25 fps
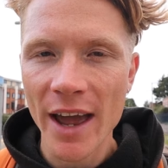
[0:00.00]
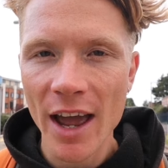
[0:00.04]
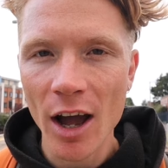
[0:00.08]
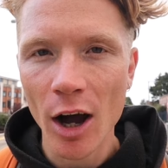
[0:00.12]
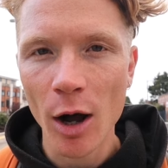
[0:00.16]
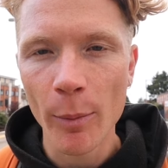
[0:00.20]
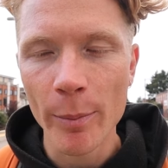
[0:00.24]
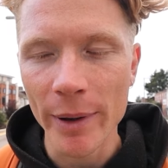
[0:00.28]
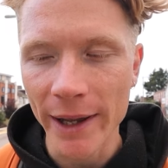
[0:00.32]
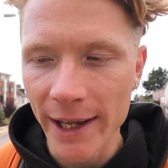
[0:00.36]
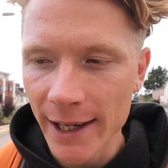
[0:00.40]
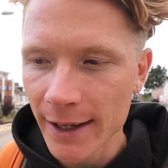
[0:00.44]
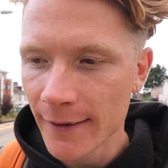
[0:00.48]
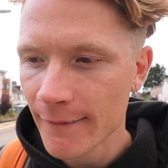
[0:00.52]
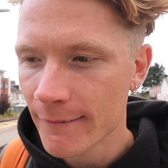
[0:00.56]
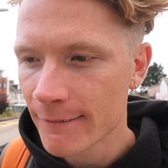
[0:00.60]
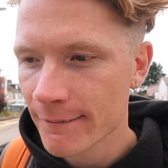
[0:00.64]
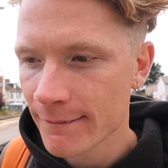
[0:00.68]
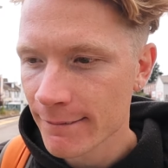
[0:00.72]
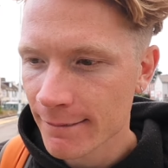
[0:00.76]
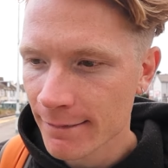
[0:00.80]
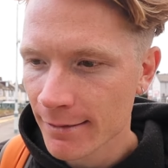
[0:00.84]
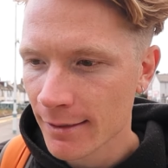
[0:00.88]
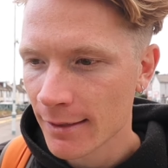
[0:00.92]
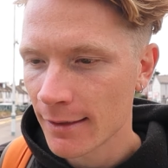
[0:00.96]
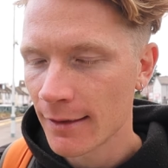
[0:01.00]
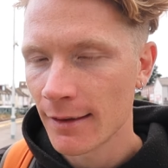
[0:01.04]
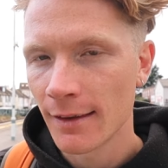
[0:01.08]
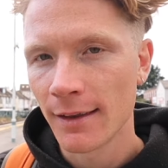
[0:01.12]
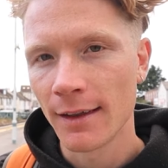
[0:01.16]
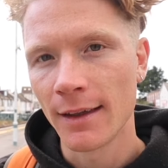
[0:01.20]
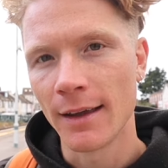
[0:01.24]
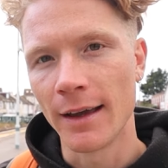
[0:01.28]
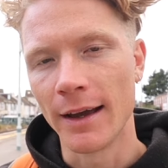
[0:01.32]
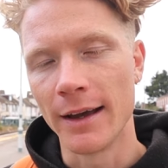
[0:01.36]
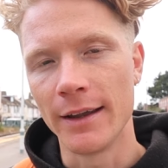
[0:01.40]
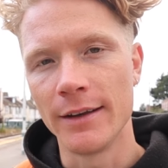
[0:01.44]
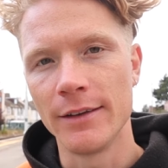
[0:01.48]
ARP
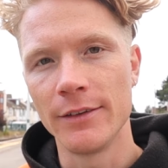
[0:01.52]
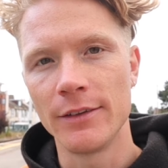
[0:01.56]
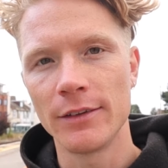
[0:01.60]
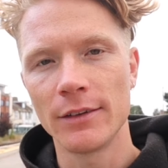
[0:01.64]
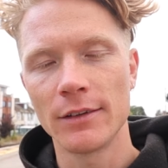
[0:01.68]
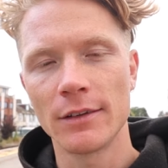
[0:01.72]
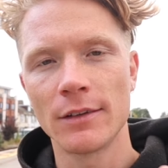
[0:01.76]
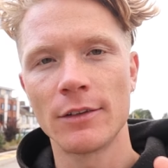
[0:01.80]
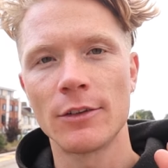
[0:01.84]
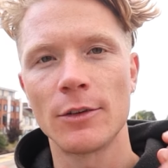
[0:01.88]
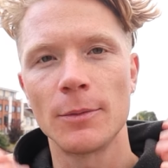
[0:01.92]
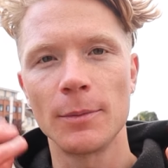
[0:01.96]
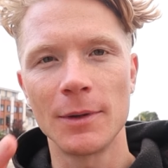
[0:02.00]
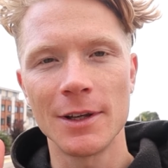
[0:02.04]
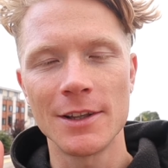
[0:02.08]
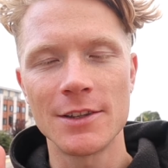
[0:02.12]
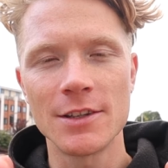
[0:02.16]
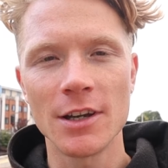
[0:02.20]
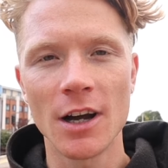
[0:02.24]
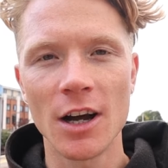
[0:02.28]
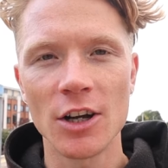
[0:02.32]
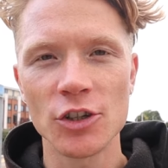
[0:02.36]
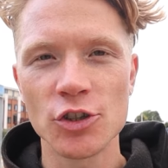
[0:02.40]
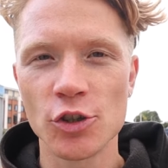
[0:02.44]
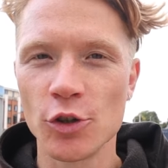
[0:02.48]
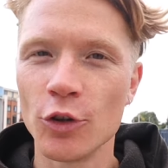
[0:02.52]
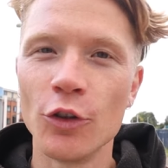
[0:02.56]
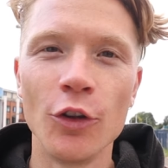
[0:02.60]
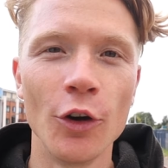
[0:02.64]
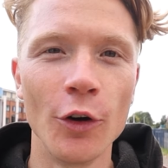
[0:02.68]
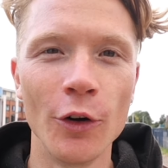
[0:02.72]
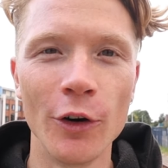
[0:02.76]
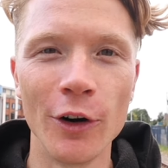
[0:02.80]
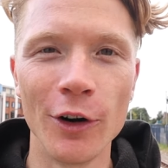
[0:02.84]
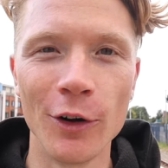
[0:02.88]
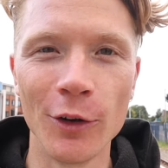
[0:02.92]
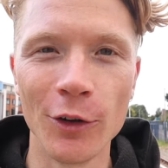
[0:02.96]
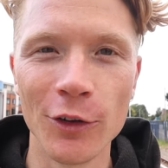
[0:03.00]
and some guitar
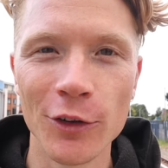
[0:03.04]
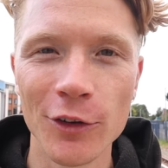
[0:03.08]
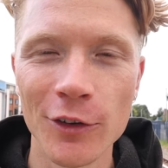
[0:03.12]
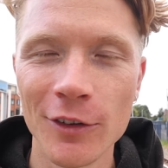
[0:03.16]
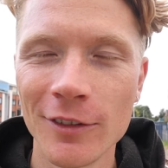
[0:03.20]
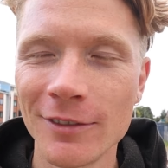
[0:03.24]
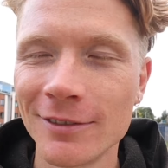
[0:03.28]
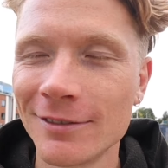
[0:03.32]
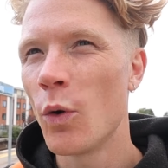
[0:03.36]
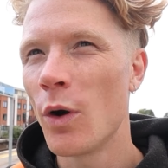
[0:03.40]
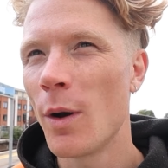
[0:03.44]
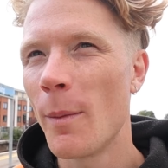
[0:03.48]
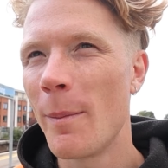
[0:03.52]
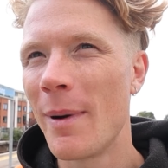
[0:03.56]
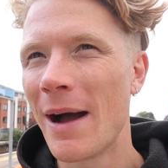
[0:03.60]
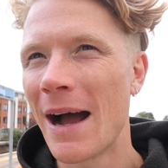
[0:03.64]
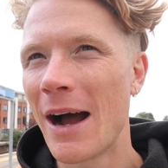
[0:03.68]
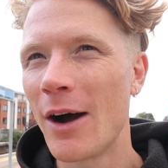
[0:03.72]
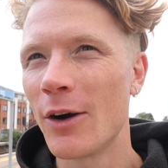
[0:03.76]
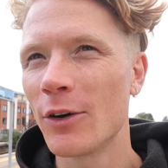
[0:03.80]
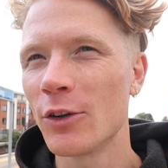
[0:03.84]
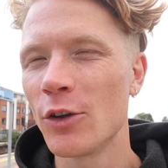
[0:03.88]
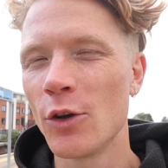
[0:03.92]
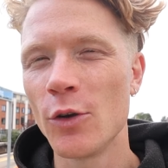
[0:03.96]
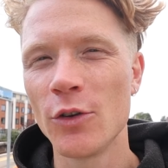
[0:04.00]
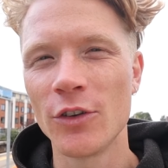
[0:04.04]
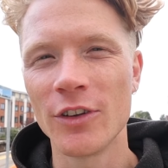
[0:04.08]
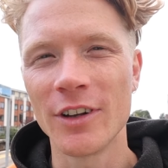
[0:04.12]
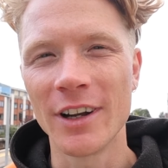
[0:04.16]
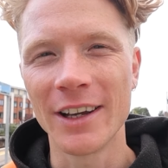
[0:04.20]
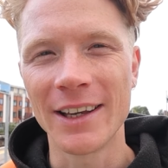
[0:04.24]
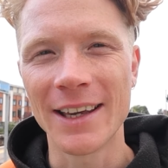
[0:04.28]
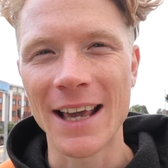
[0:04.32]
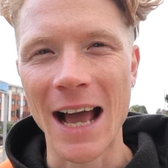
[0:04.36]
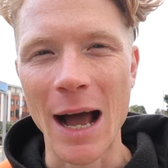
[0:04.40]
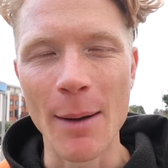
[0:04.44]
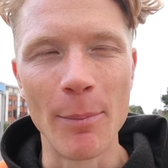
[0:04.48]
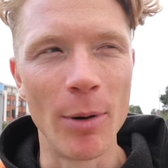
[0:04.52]
tutorials. All about using a
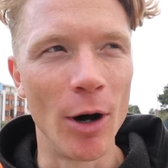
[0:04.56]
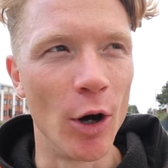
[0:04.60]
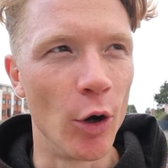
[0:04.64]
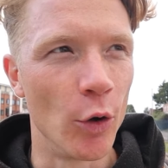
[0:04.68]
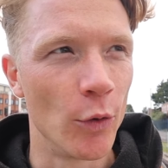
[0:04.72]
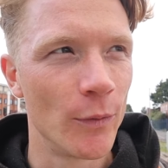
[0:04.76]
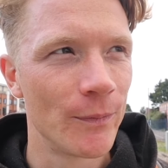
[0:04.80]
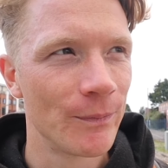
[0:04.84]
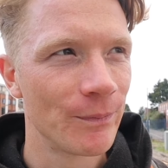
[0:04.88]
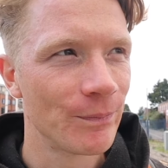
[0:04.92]
capo.